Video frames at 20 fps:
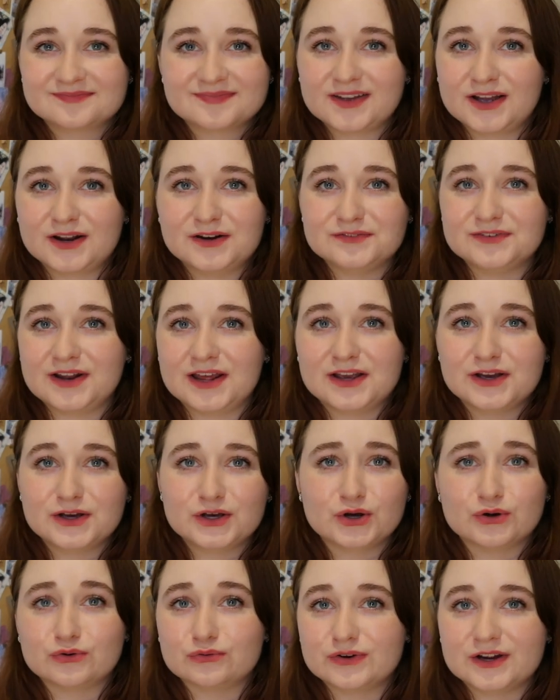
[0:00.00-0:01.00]
kind of like
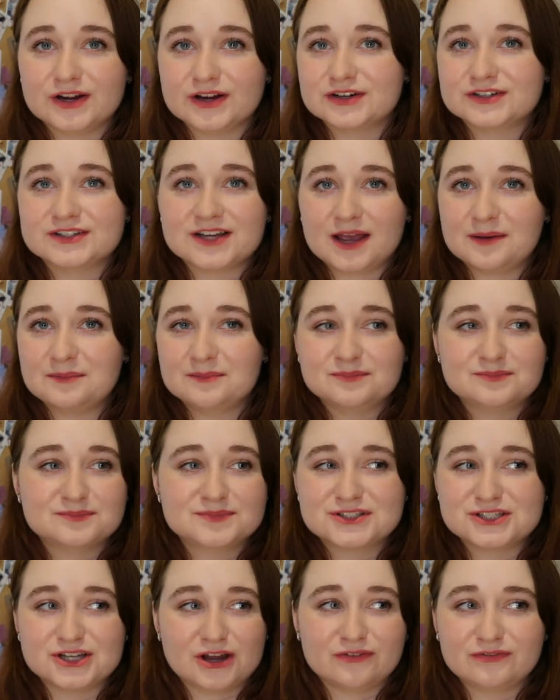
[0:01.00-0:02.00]
career type
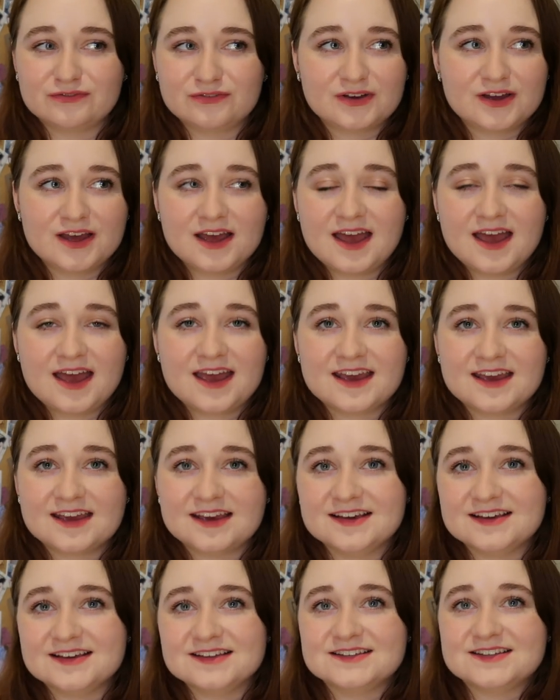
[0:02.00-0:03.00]
stuff
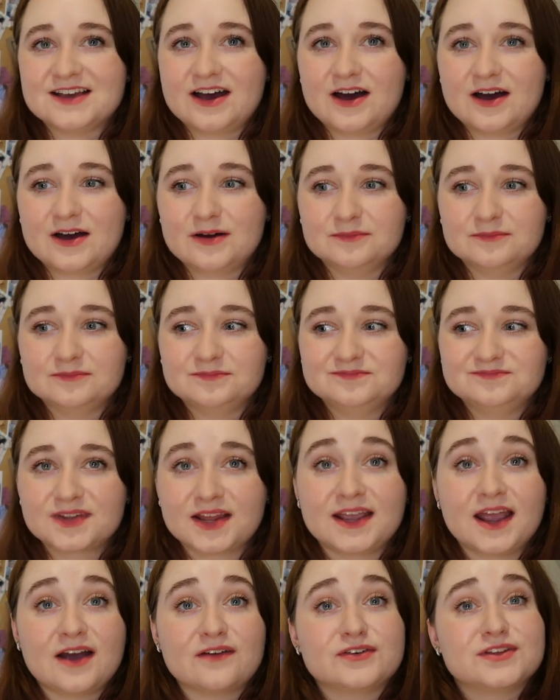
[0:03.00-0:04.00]
is
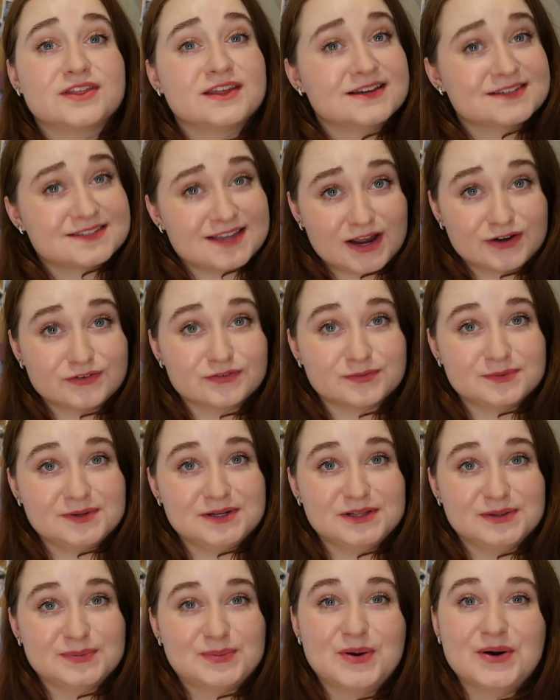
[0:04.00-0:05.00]
like everything aside from
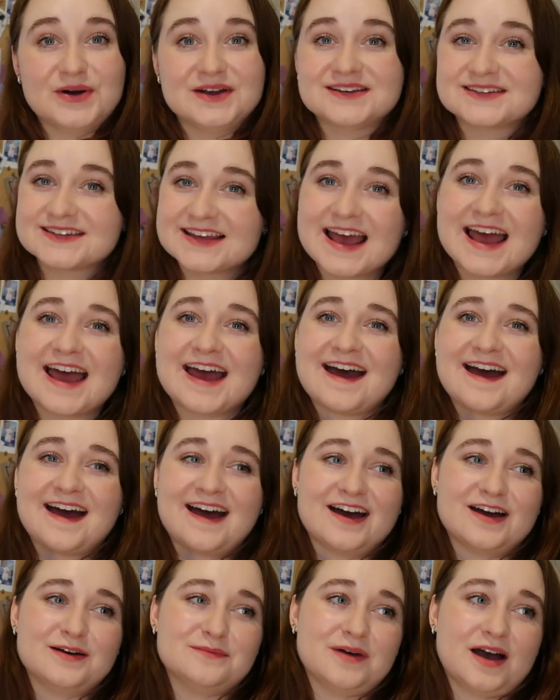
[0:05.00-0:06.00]
Needlepoint.
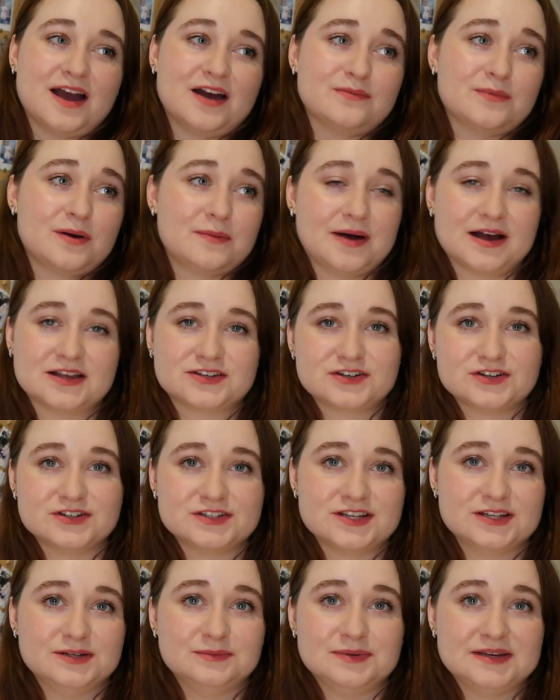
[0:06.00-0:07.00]
I have my master's
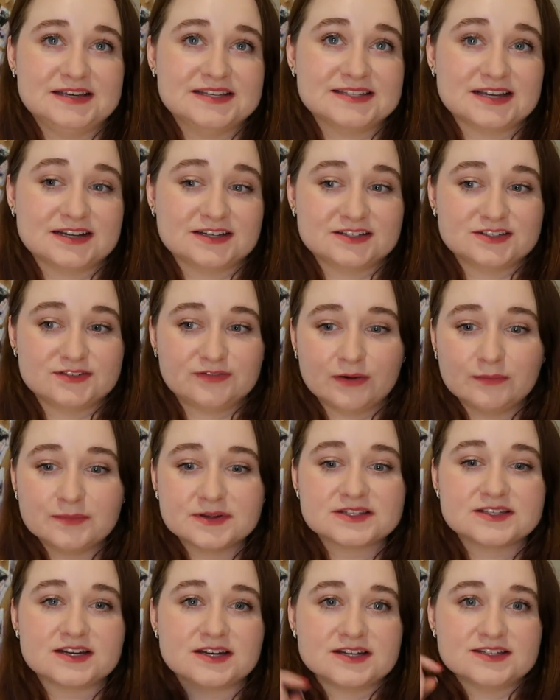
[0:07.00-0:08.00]
in peace and
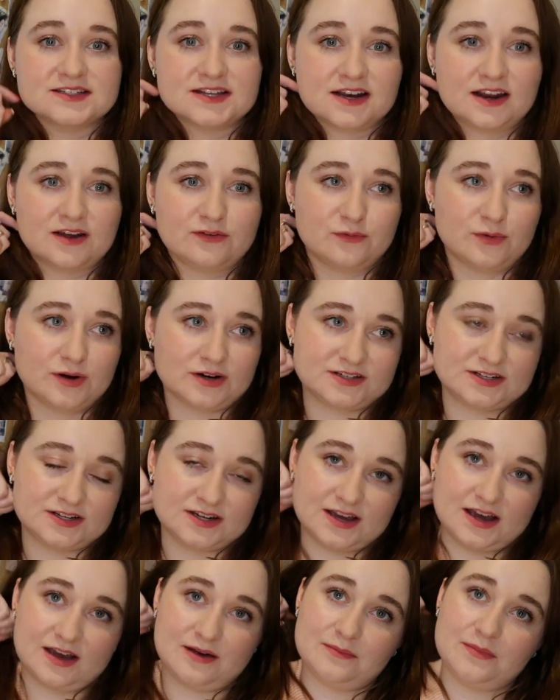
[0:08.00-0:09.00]
development studies and I've worked
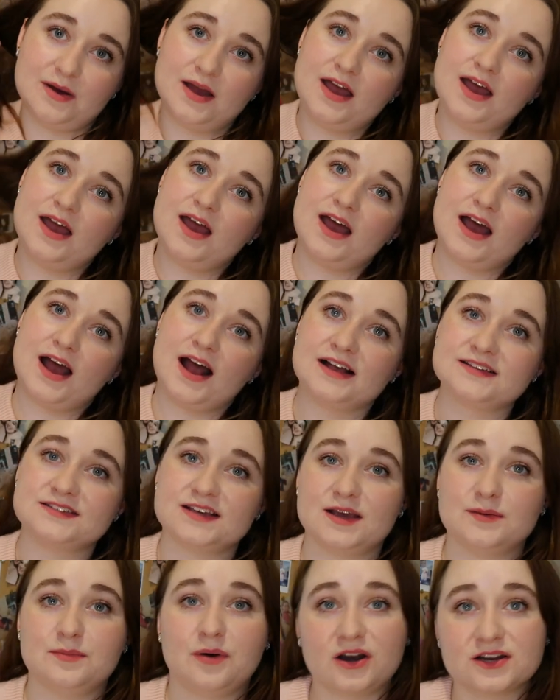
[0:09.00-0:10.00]
as
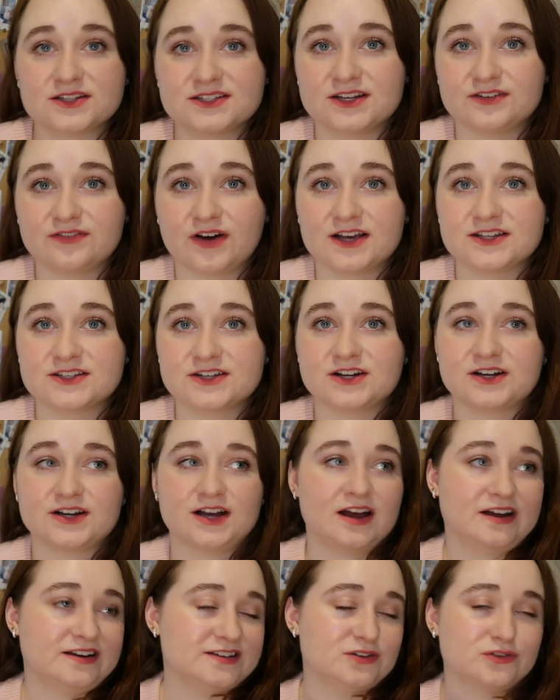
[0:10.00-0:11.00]
a policy advisor
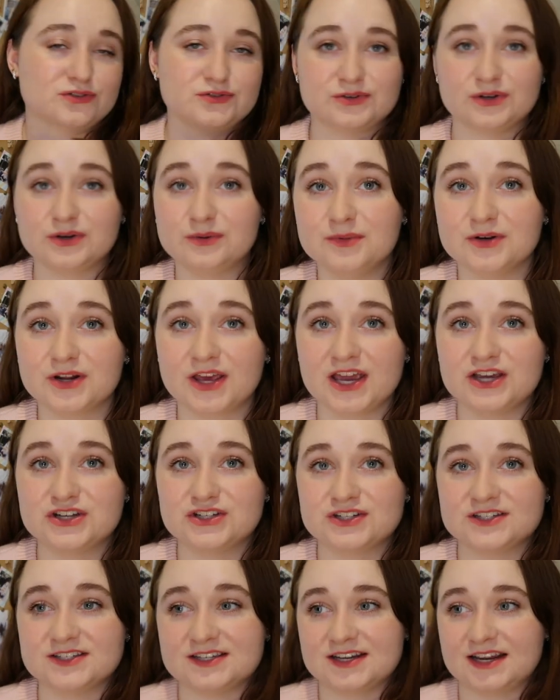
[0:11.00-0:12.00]
and also in
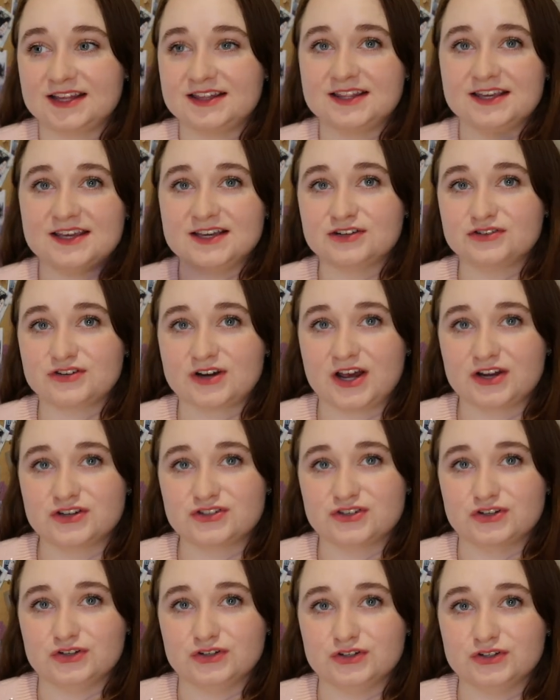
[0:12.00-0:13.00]
communications in like the
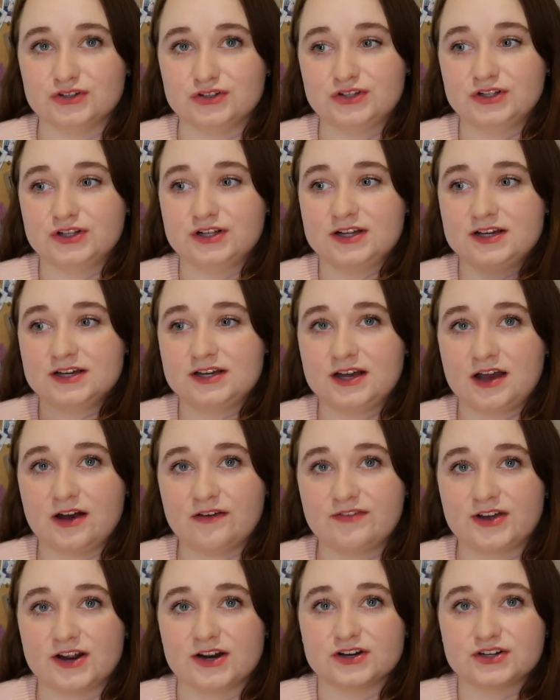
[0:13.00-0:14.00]
international
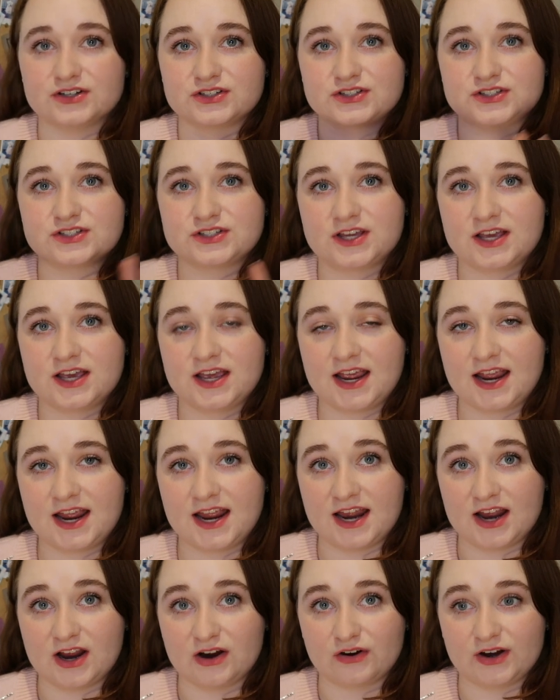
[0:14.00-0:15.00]
affairs
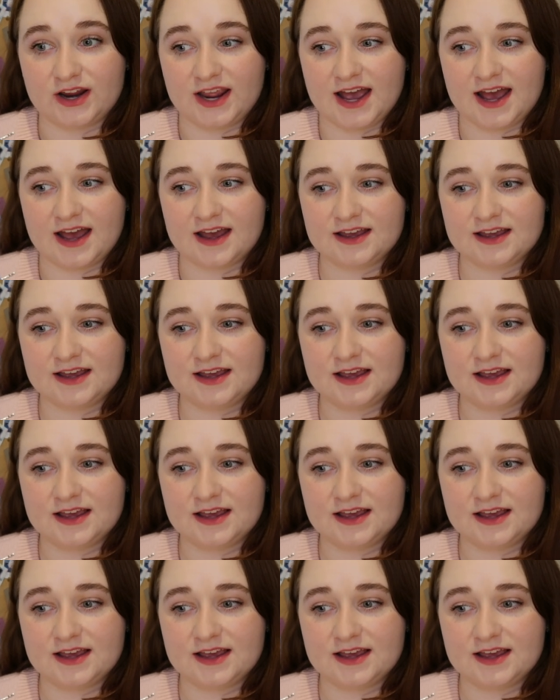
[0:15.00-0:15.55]
area,